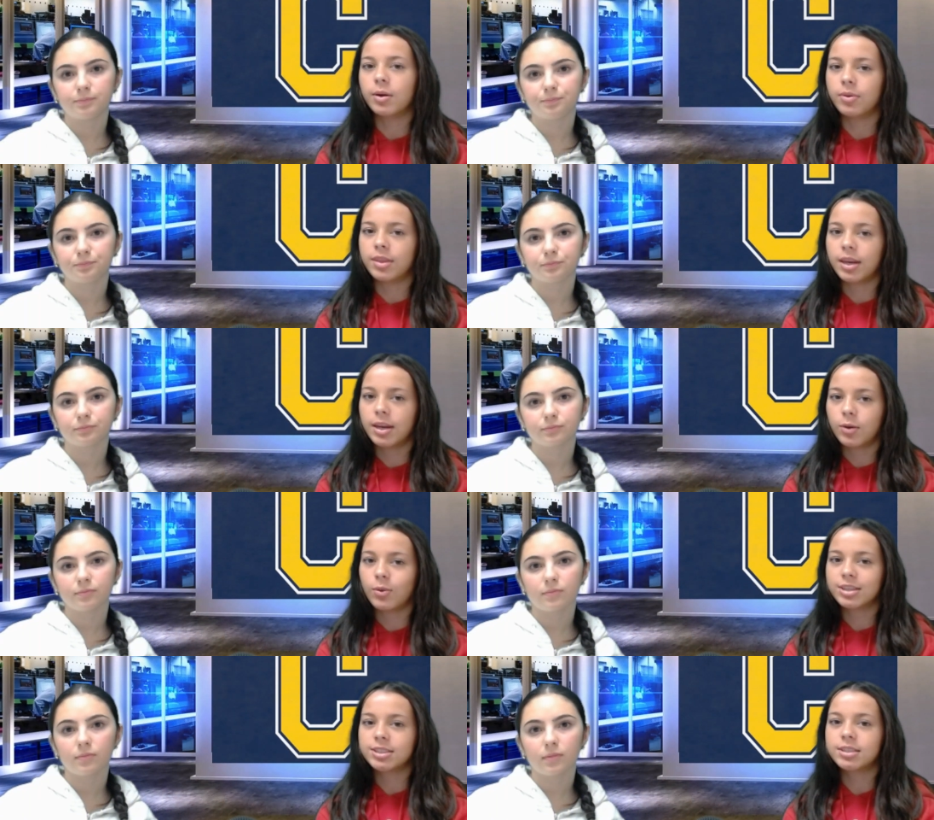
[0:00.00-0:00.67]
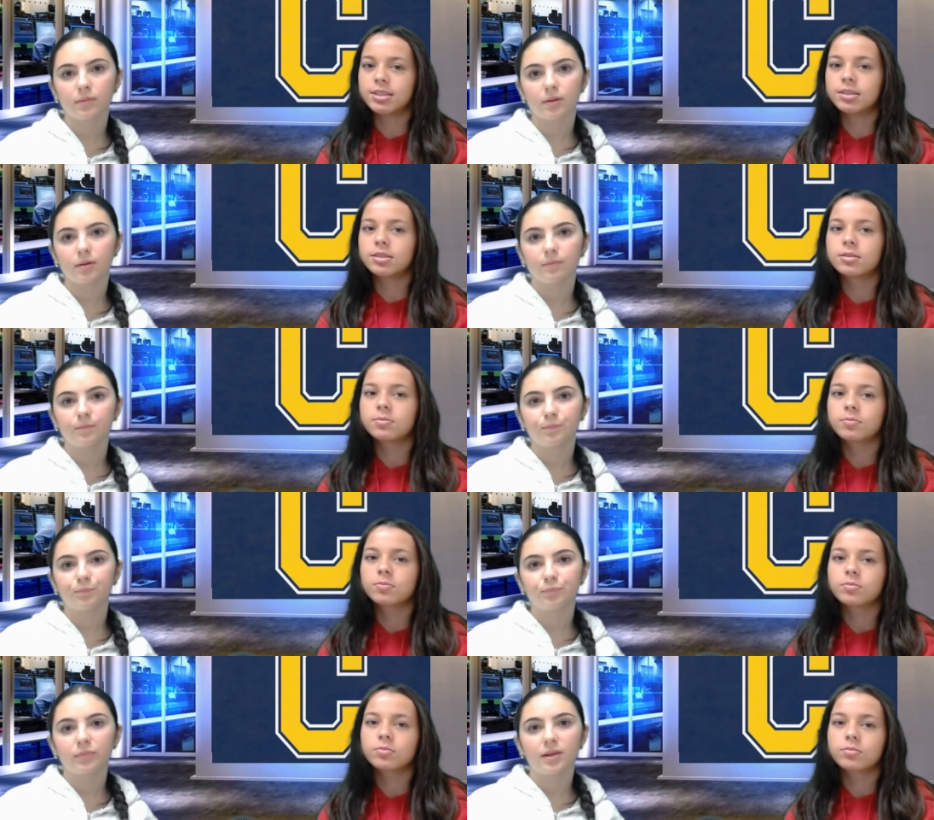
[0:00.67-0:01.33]
Speaker 1: with any questions.
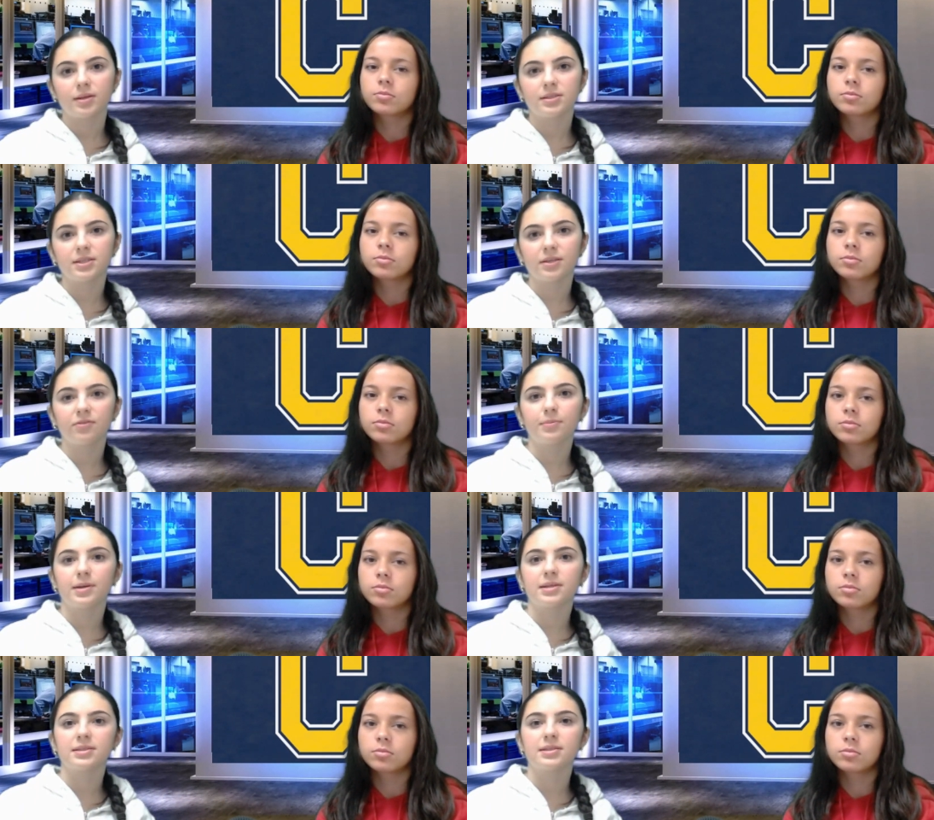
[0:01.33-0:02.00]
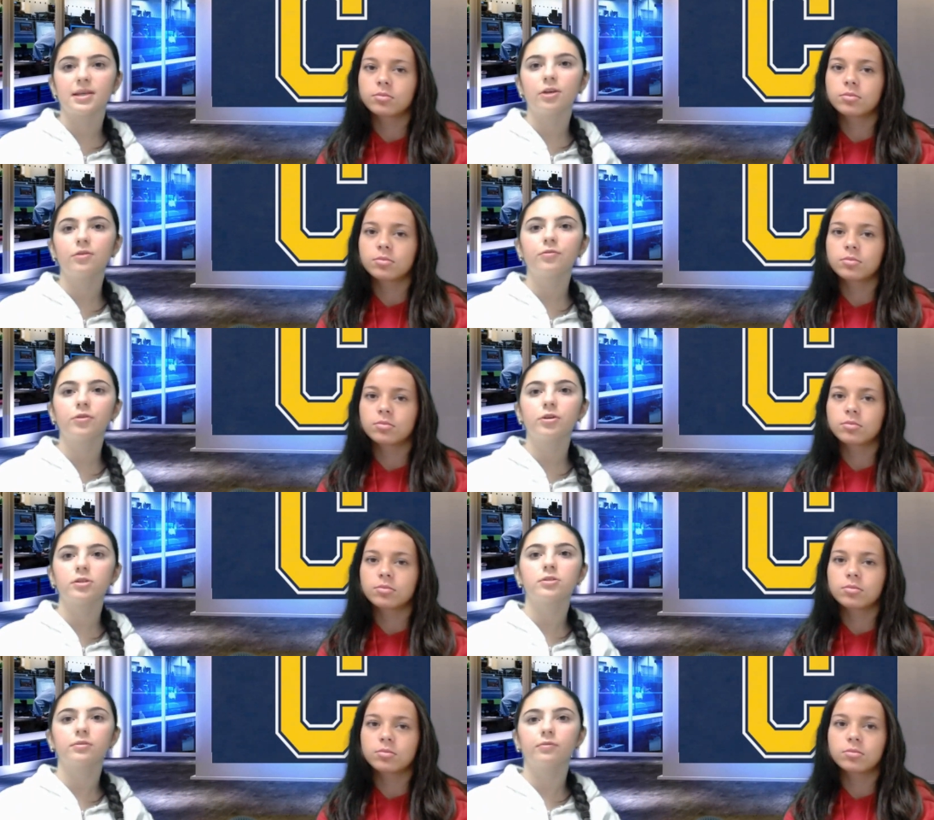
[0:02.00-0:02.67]
CFMS, thank you
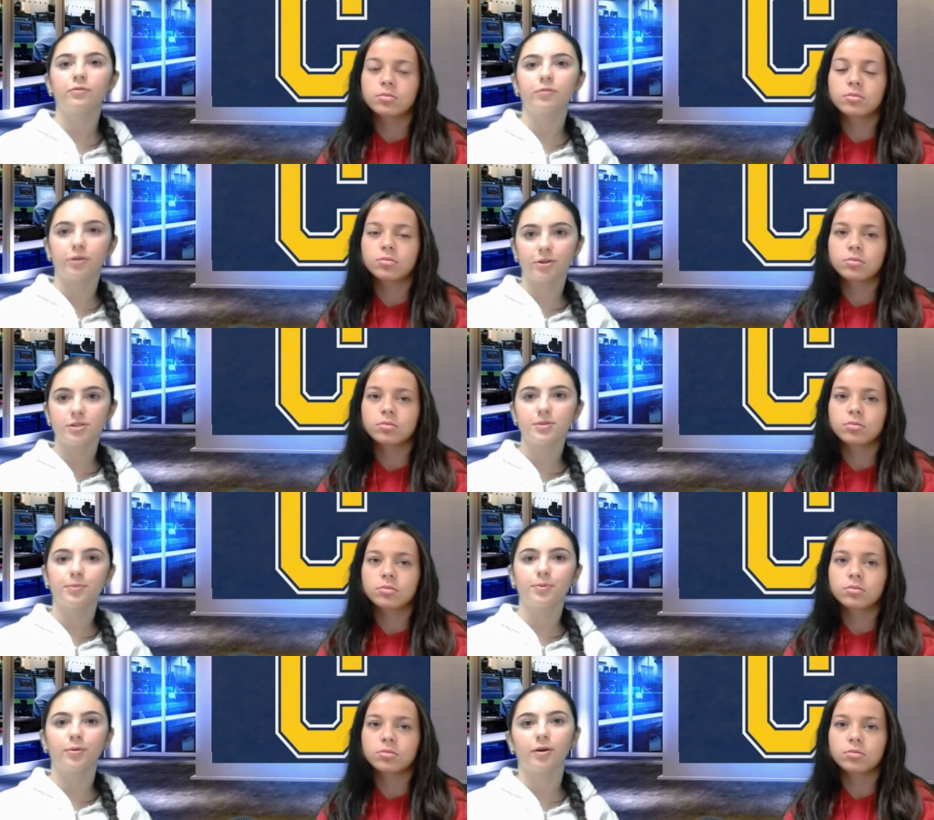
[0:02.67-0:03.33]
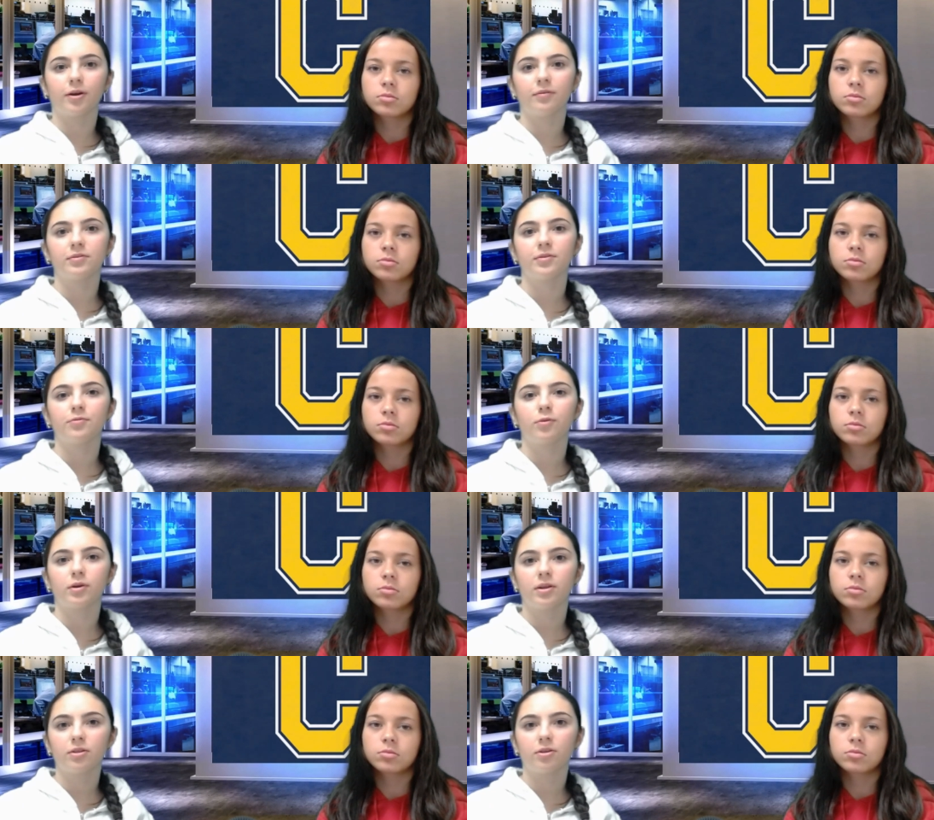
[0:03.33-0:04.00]
for, for your support of the
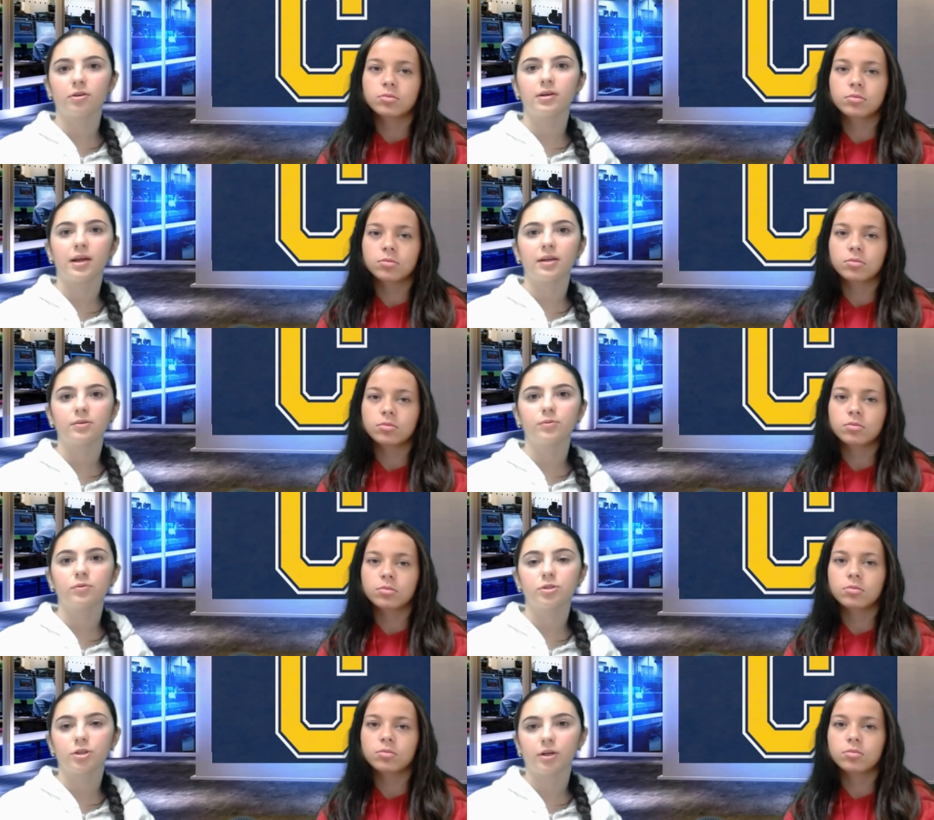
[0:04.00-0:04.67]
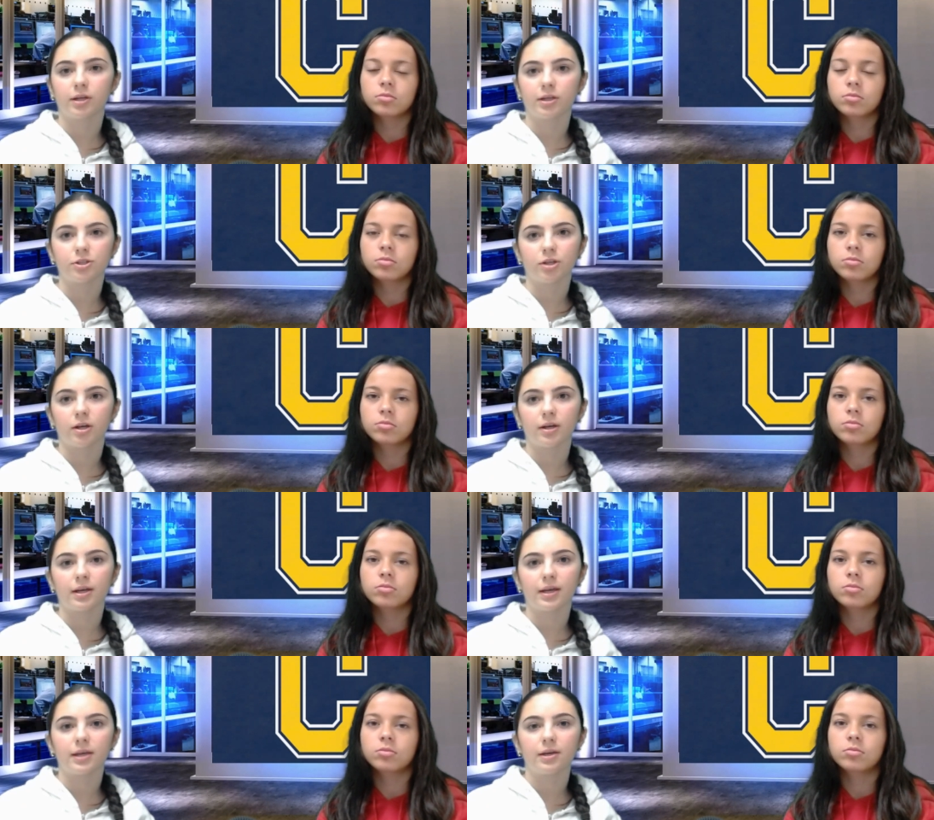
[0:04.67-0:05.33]
43rd Annual Turkey
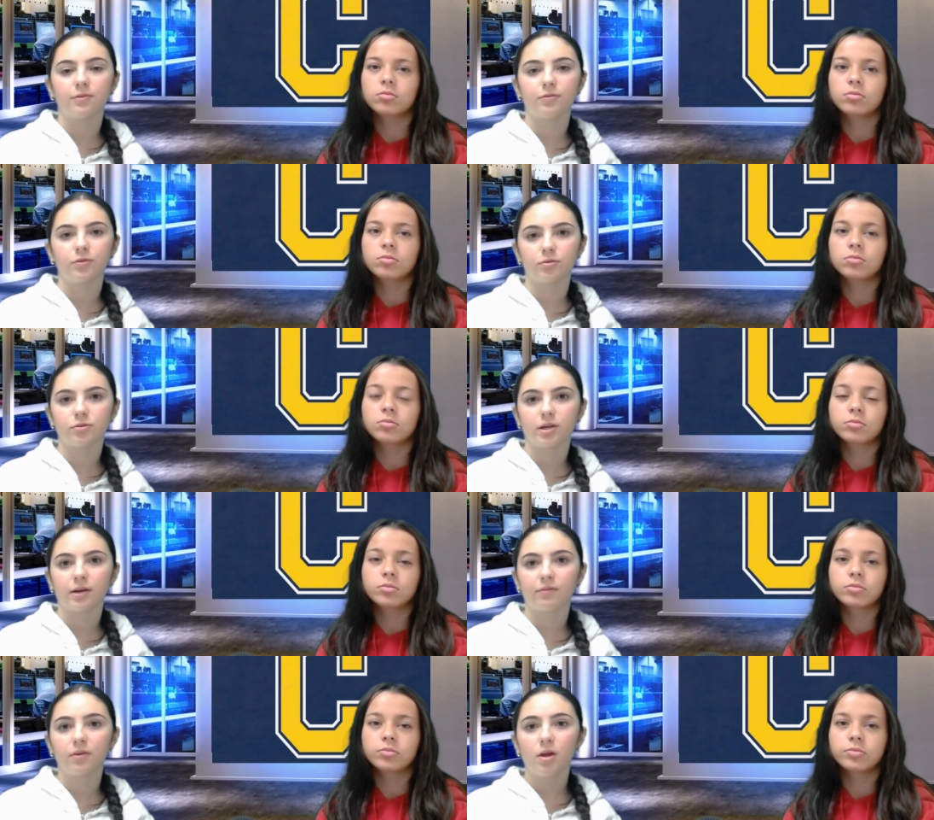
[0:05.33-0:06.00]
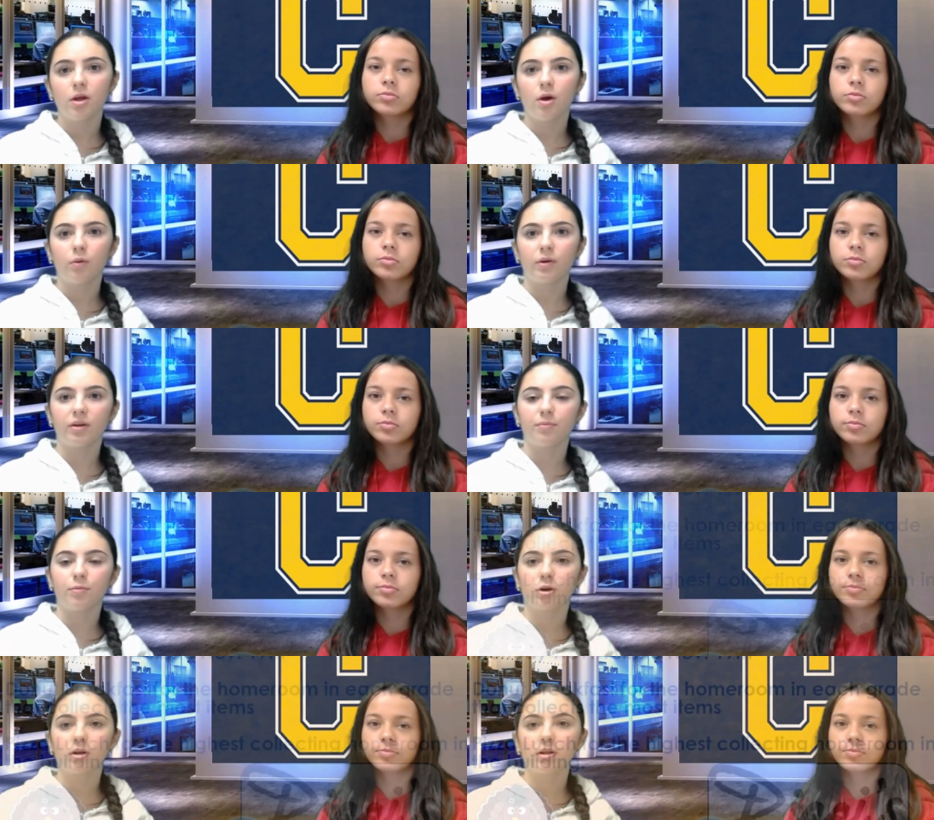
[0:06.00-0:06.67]
Trot and Canned Food Drive. We have more